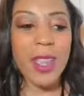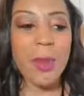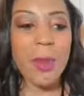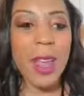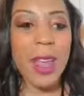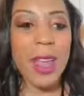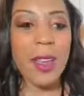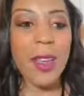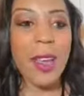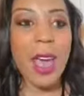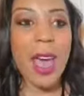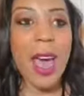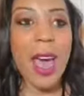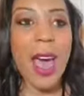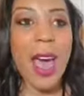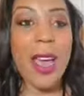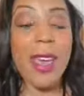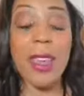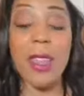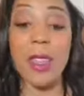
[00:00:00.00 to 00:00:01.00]
I'm like,
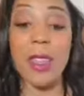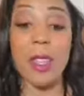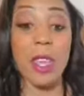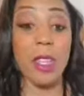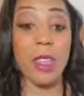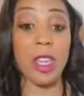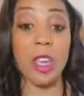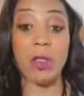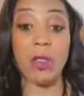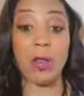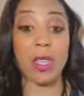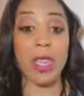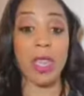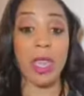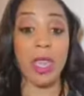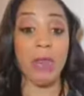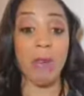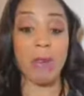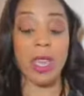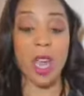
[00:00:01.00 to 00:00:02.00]
it, it literally
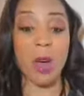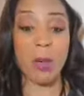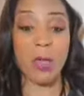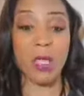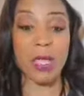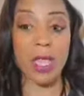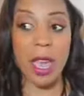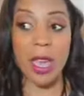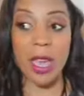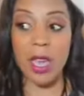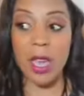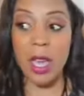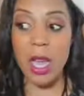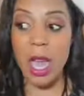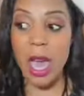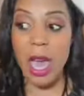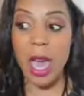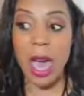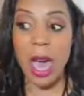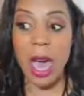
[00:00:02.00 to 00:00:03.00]
hit me. I was like,
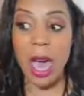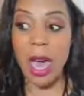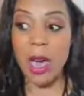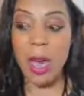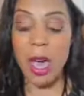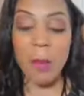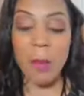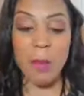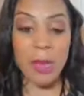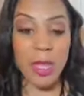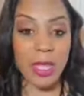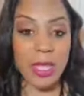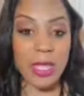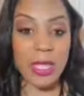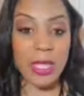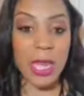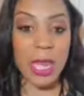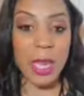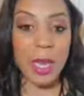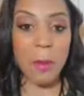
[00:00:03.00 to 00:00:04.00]
I, I'm in the
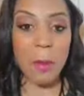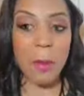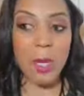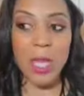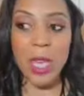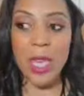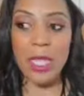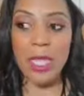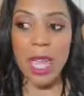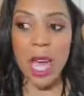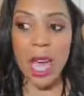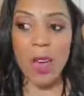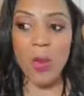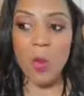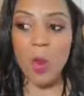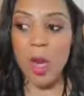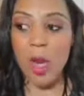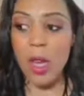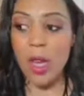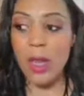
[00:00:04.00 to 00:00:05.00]
same place
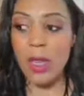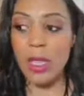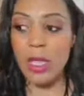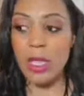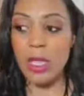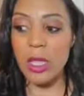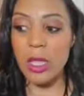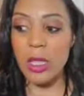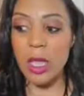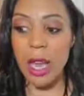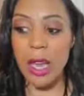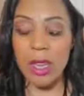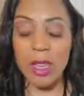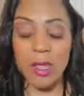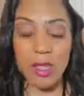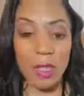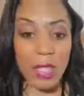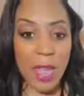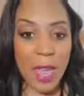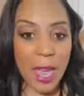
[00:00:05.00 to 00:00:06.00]
I was like
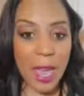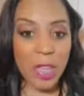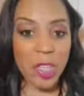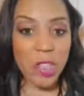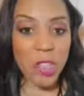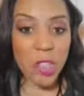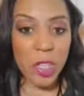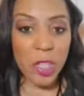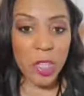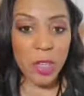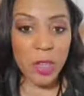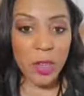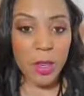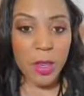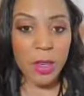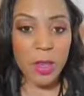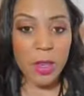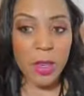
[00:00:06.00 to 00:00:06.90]
last year.